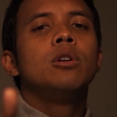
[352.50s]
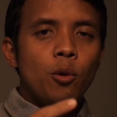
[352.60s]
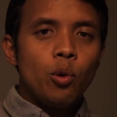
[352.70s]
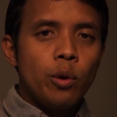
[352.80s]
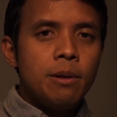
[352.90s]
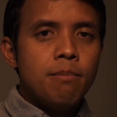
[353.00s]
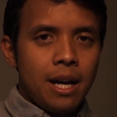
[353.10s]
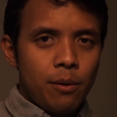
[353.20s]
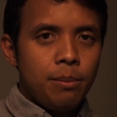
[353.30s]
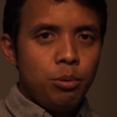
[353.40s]
to ruin my
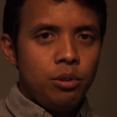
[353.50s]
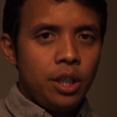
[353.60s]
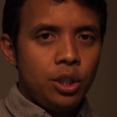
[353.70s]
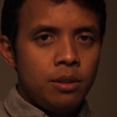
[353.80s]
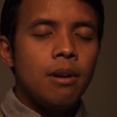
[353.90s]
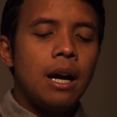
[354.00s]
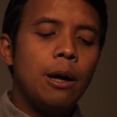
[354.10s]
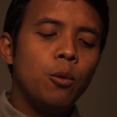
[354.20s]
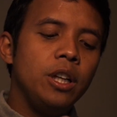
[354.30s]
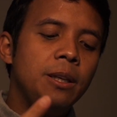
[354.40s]
reputation, I
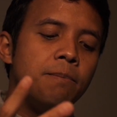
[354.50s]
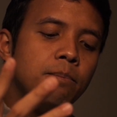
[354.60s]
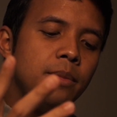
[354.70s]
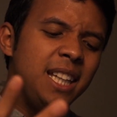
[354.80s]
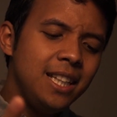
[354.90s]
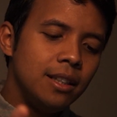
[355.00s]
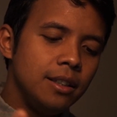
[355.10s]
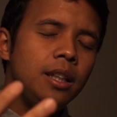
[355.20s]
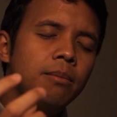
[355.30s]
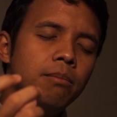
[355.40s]
would
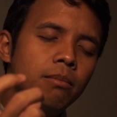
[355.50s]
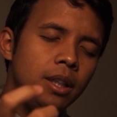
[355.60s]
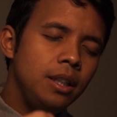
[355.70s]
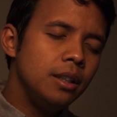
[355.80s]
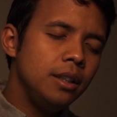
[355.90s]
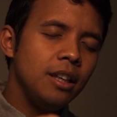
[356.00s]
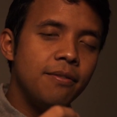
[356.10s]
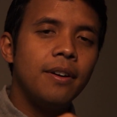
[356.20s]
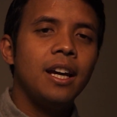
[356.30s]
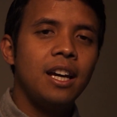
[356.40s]
immediately, immediately, if
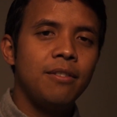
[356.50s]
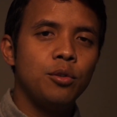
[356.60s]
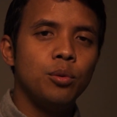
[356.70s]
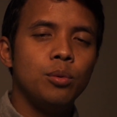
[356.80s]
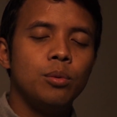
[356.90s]
I have to,